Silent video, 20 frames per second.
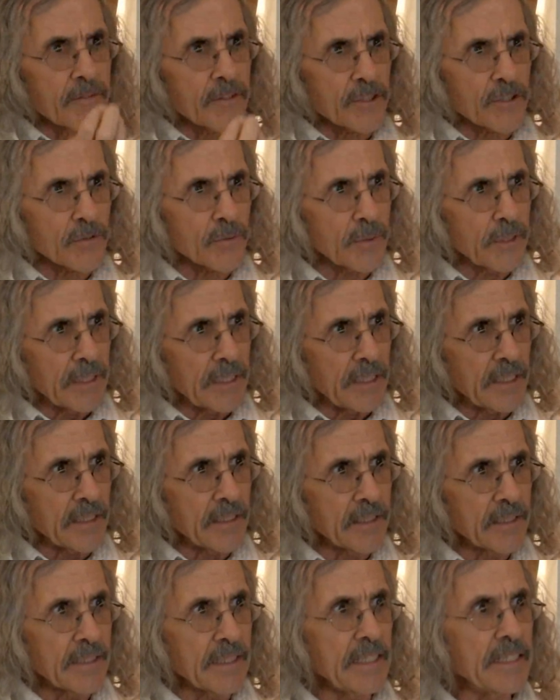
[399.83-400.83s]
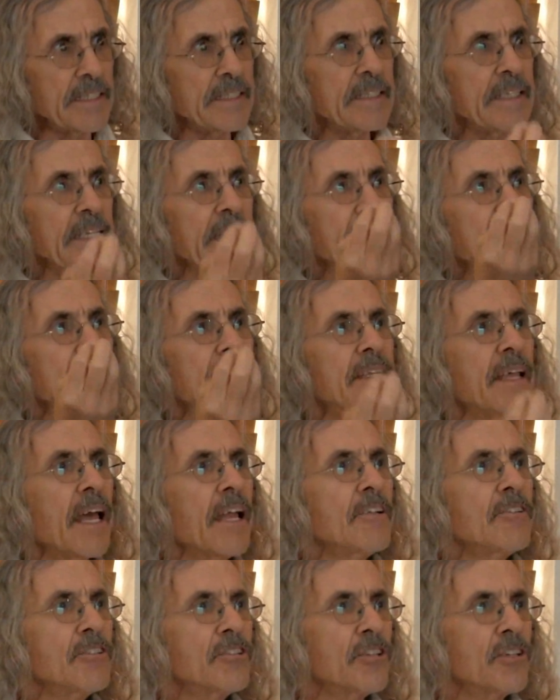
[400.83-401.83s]
of the tree is the
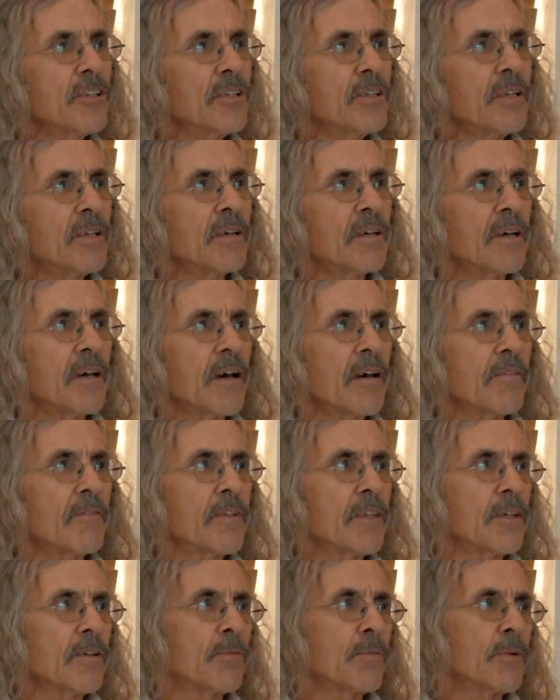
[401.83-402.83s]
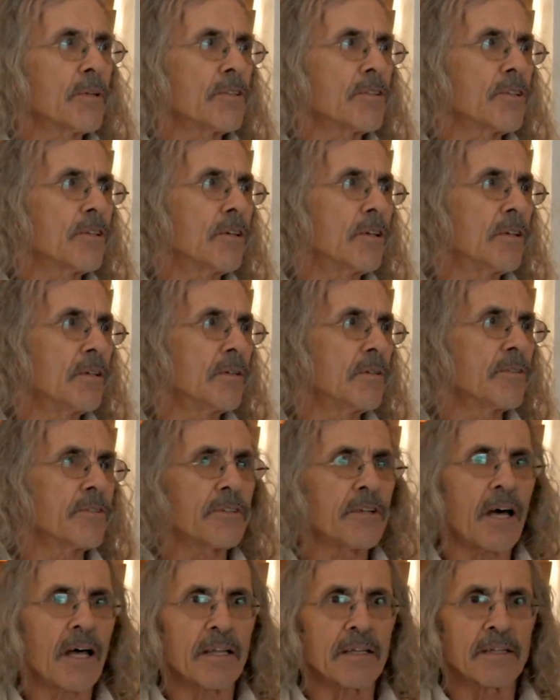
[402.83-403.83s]
intention of the original
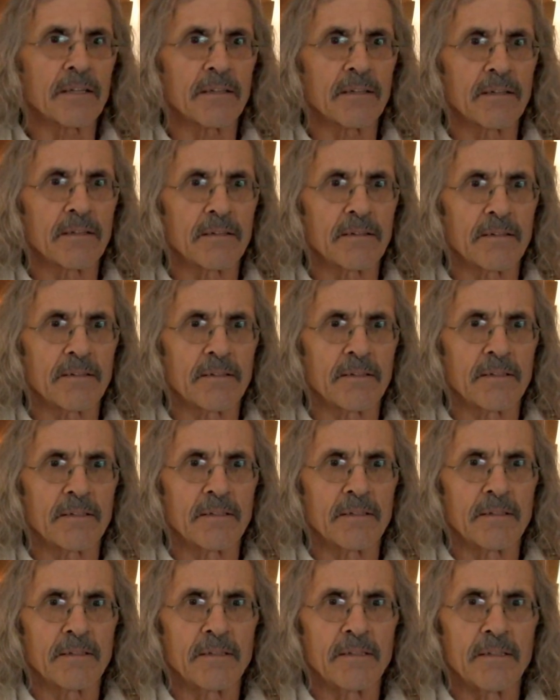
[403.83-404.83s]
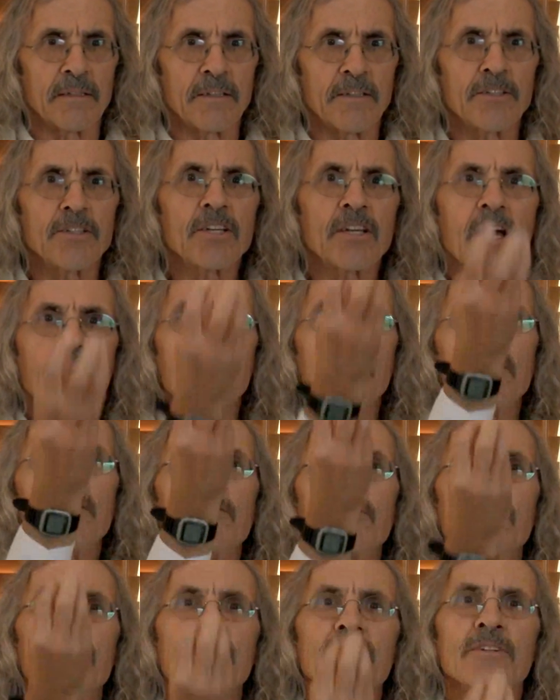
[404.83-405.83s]
sat to come
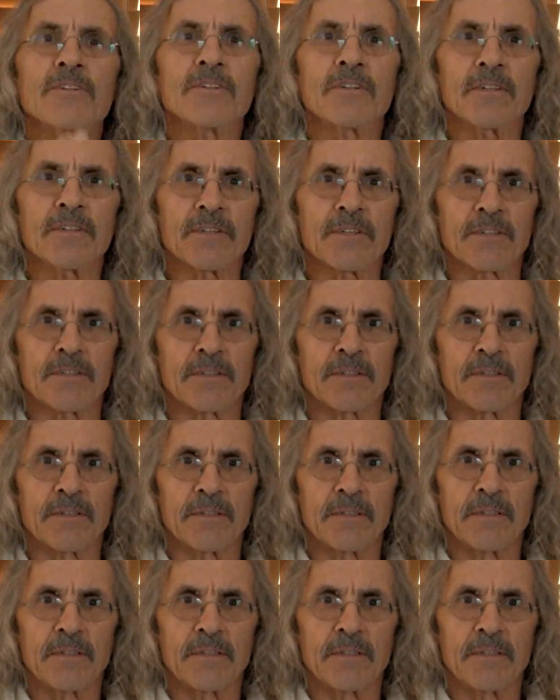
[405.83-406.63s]
into existence.